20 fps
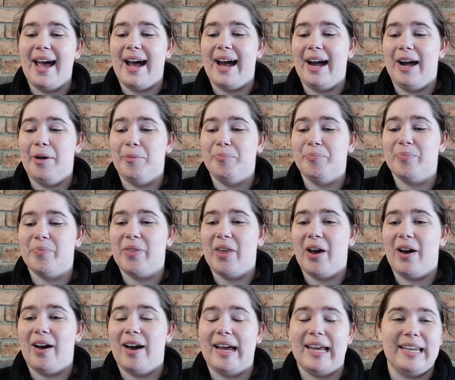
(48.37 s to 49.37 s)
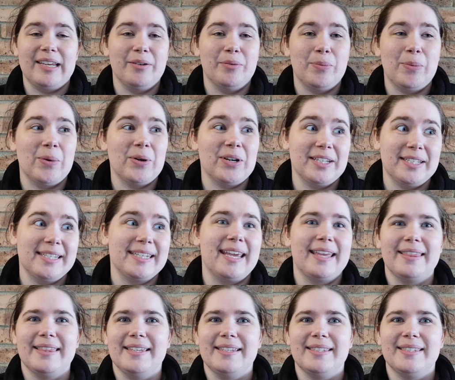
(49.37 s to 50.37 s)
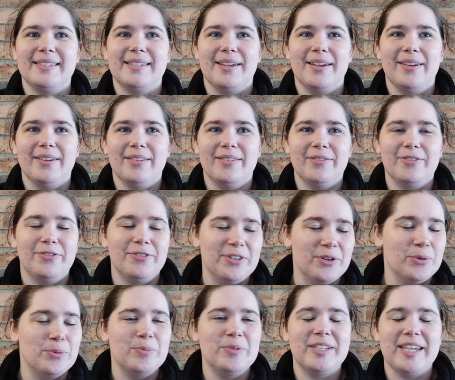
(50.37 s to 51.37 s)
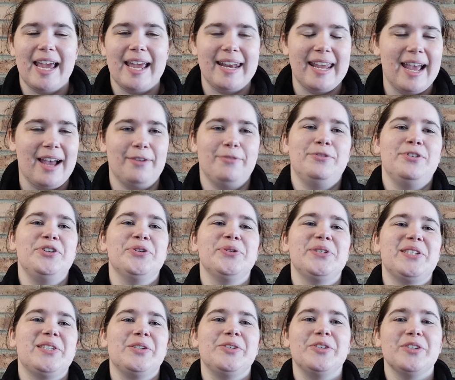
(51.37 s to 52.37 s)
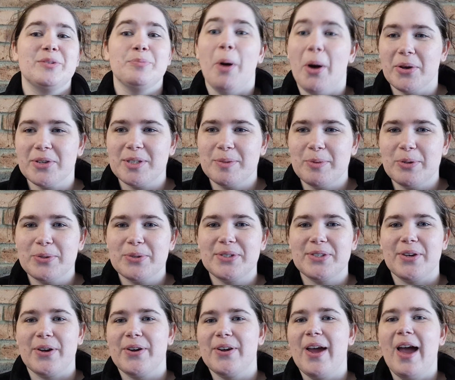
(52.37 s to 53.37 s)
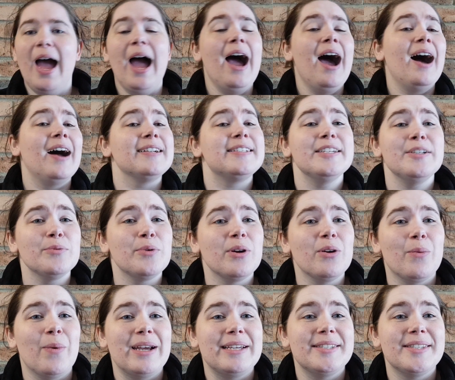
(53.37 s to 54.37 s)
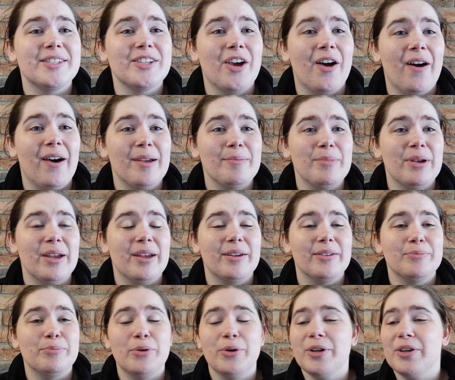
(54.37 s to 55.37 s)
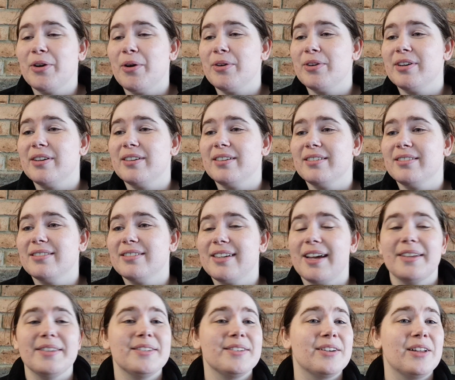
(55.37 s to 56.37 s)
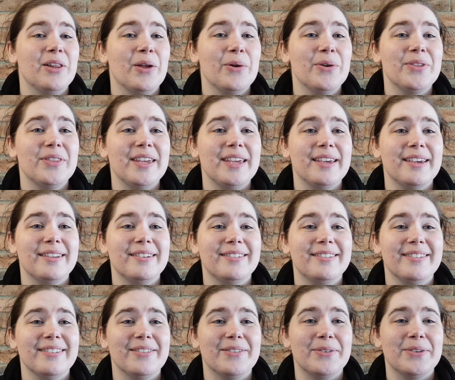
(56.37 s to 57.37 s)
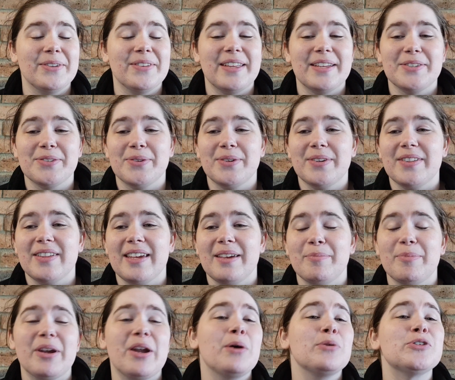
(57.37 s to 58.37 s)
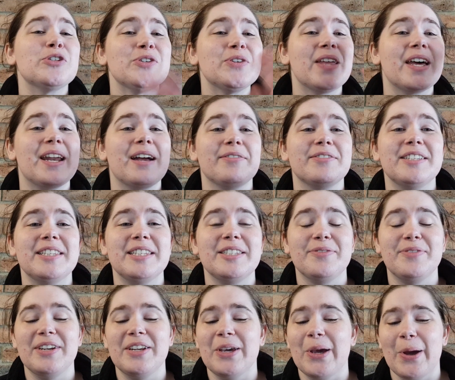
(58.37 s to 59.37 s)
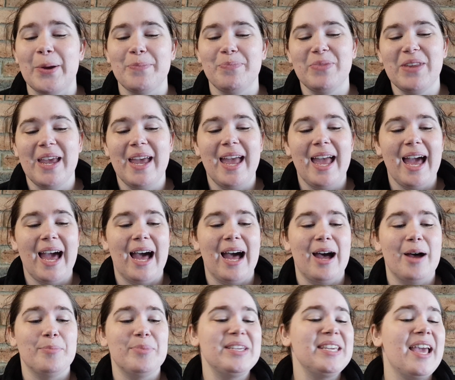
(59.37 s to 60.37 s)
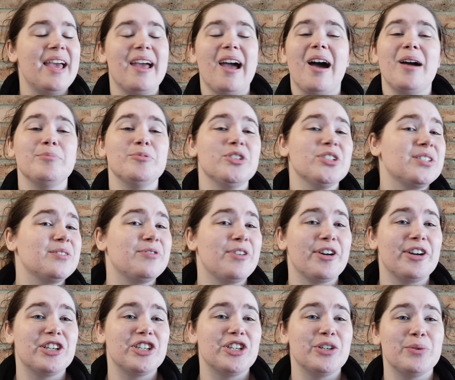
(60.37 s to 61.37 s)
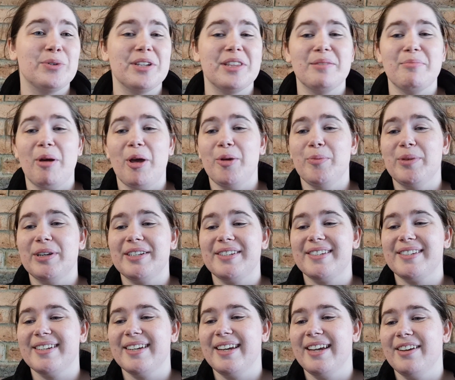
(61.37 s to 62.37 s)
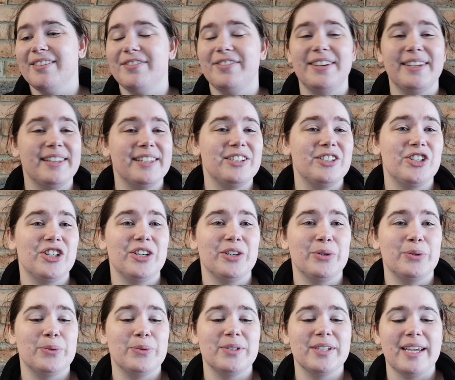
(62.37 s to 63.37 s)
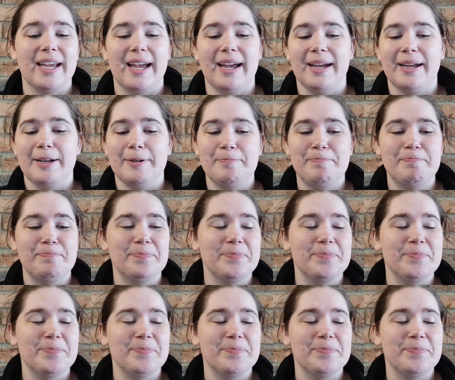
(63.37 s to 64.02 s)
um, I wanted to get this filmed and out for you as soon as possible. So I didn't want to waste time putting on tons of clothing and all that sort of thing. But I'll do that after this video. Uh, but yeah, I'm just very chilled at the moment, feeling chilled. Um,